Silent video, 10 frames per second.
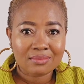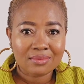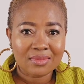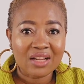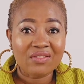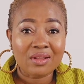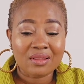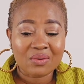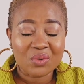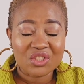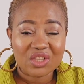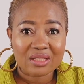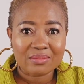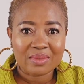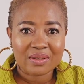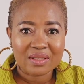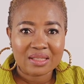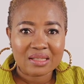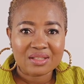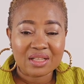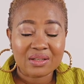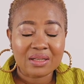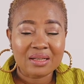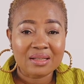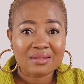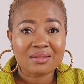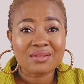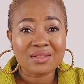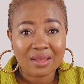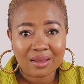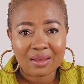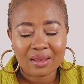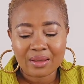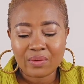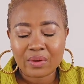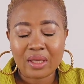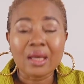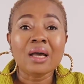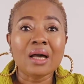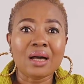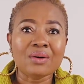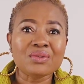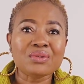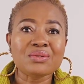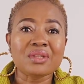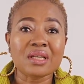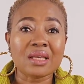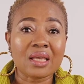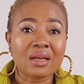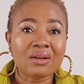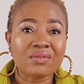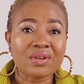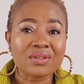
Everything we chat about in this channel is skincare. Okay, how to take care of your